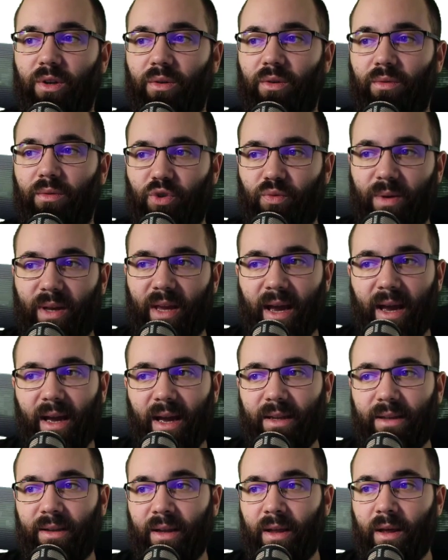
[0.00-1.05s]
which we
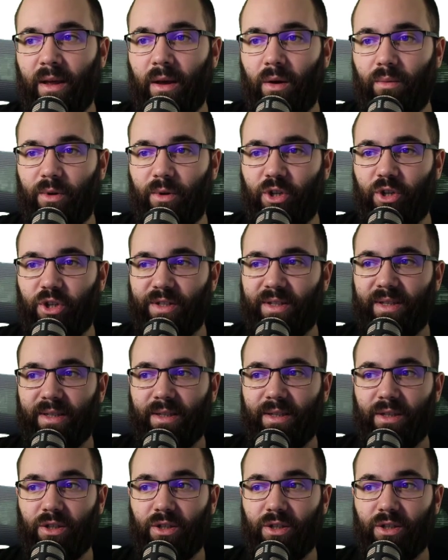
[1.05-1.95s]
had, which is this.